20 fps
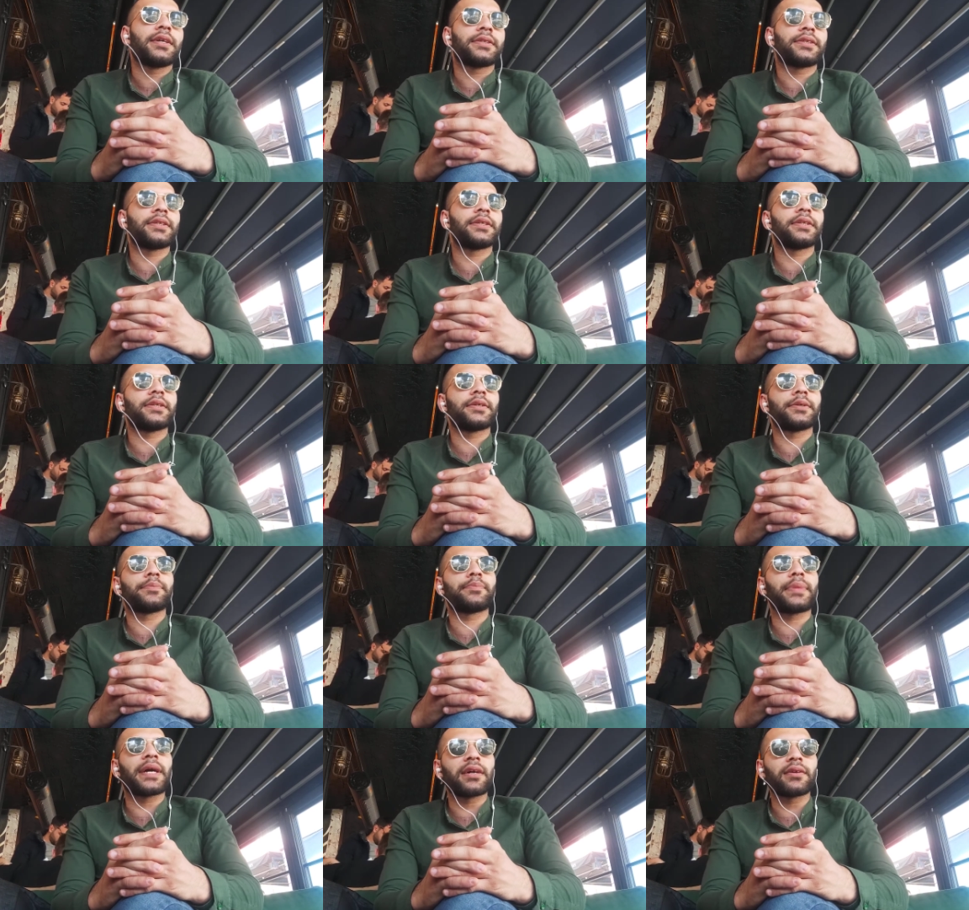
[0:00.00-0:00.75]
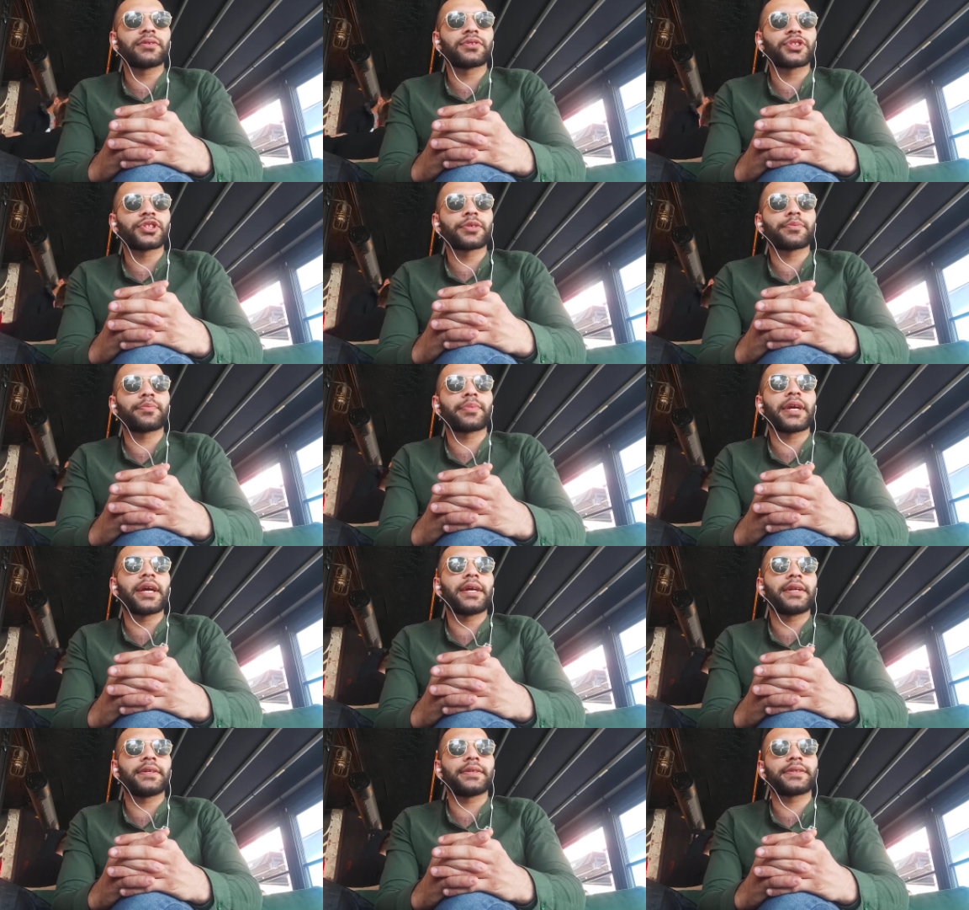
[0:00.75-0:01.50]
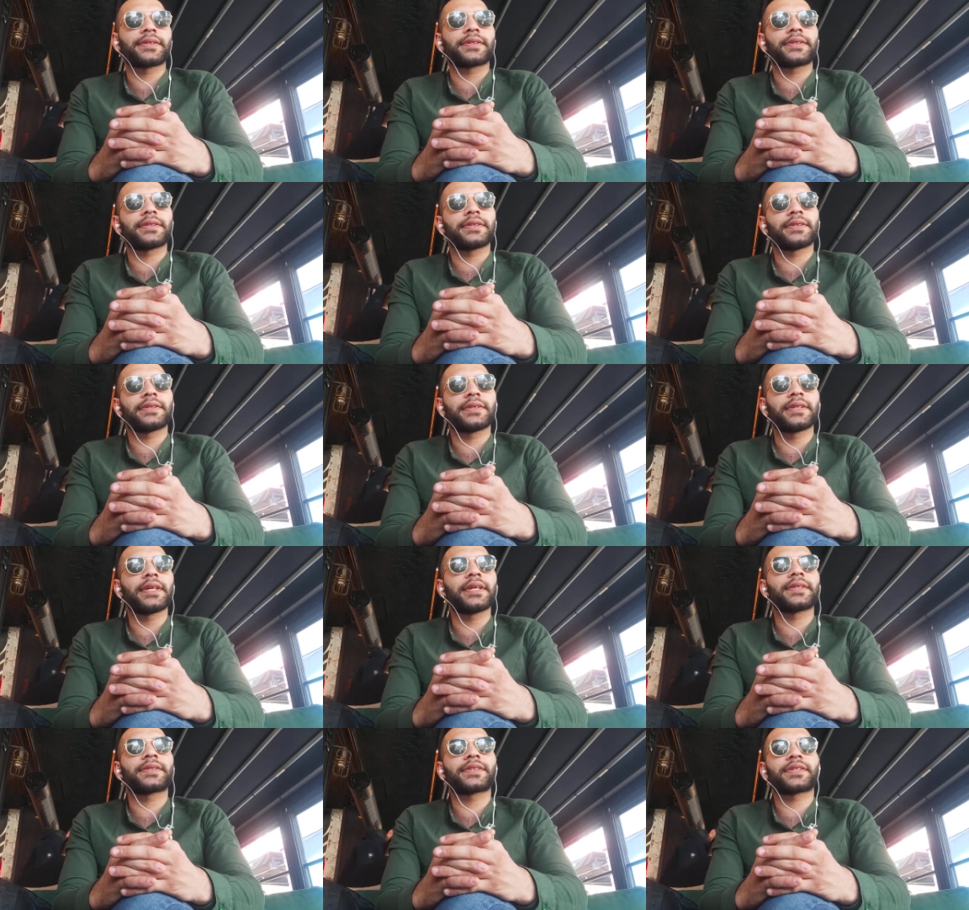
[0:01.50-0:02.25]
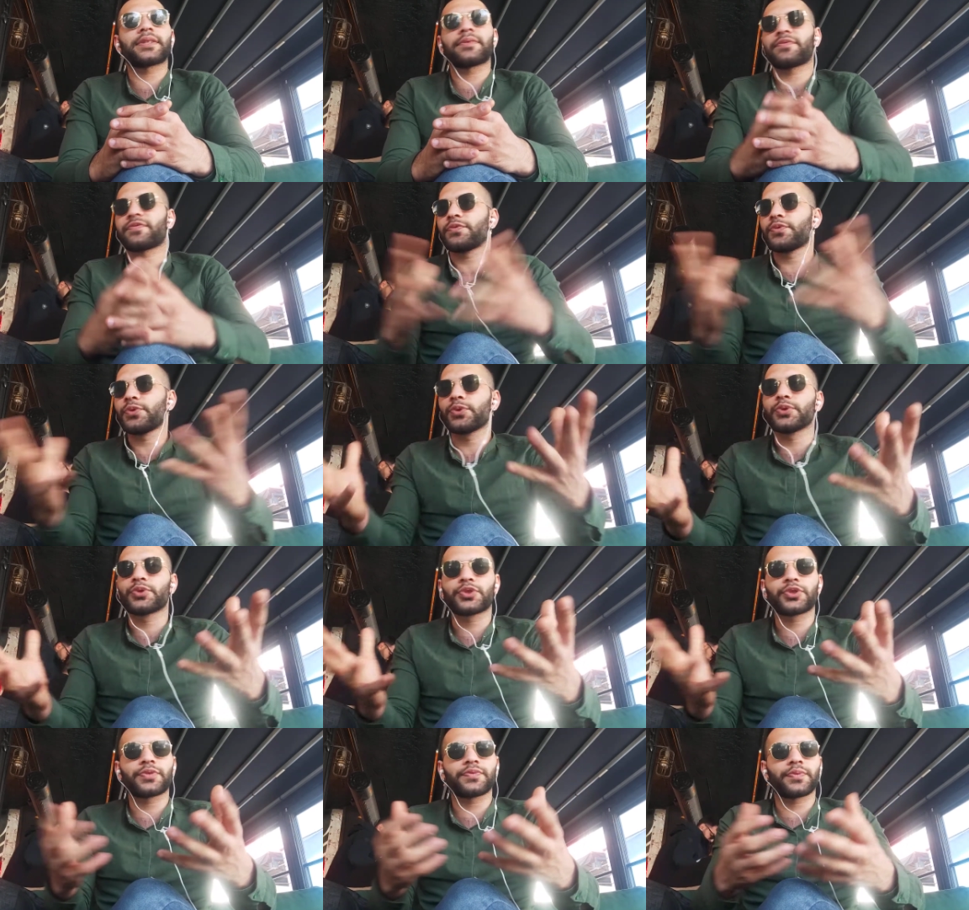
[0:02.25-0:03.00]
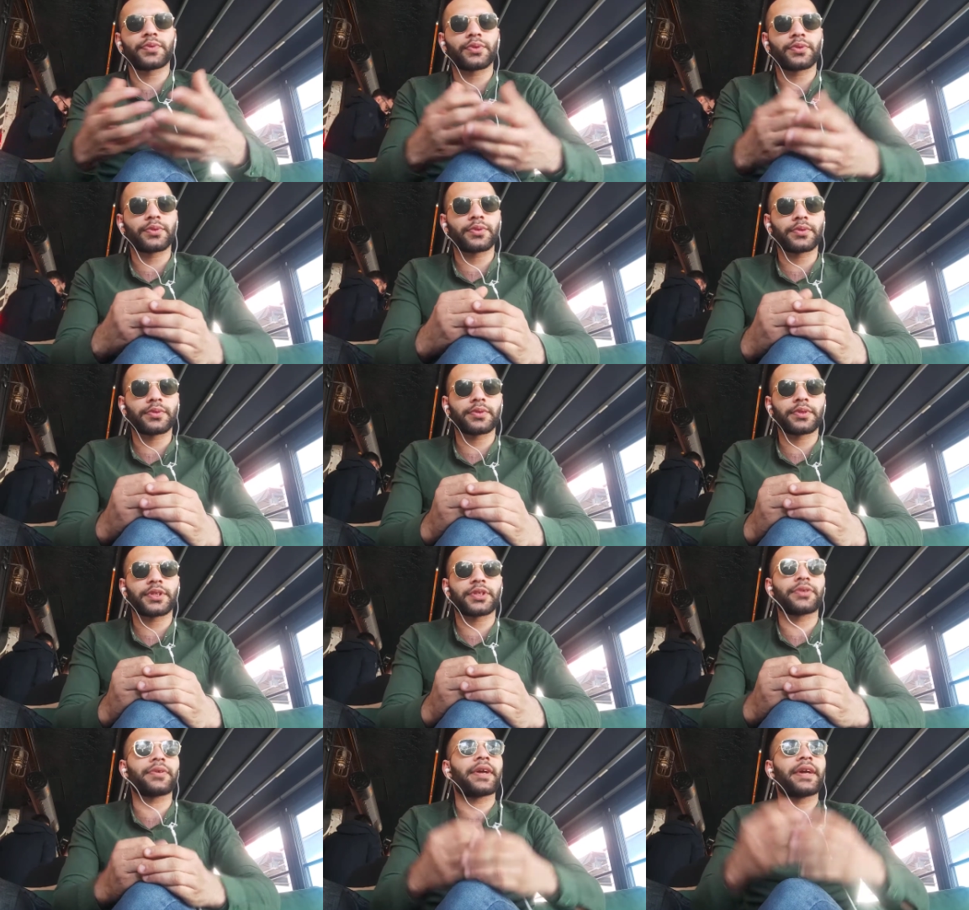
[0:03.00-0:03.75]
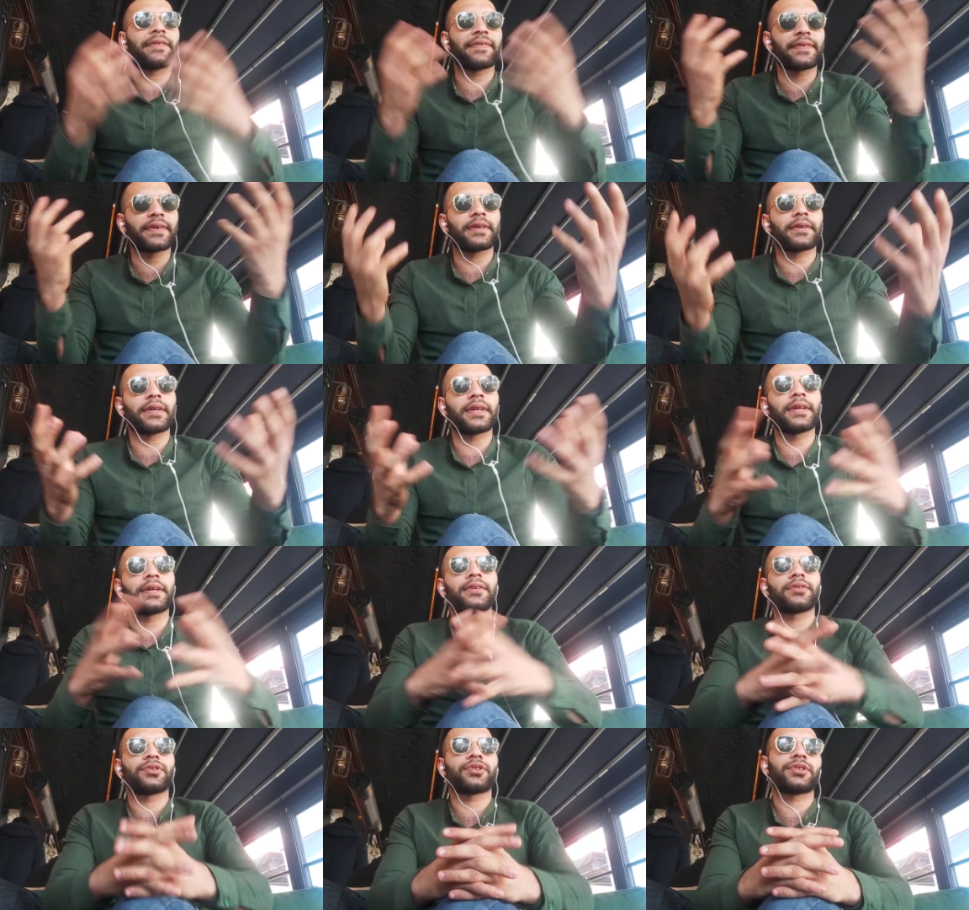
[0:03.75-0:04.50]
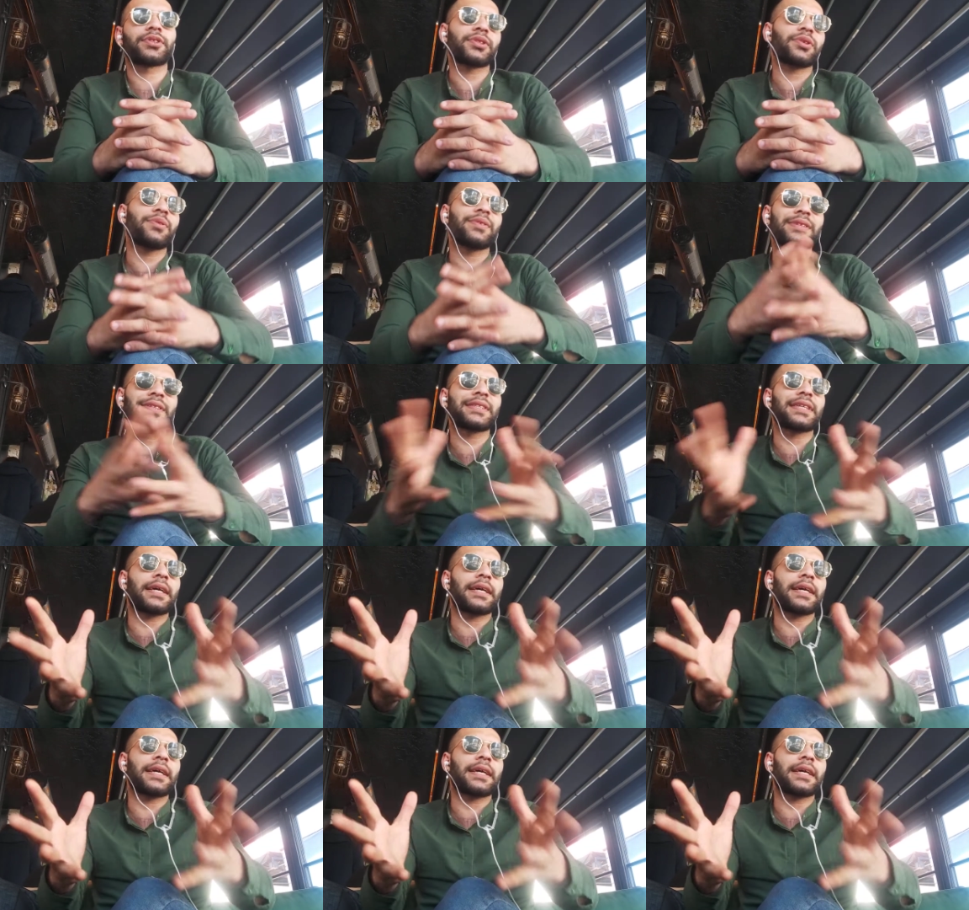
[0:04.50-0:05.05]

the biologic brain needs some foods for create their energy. So it is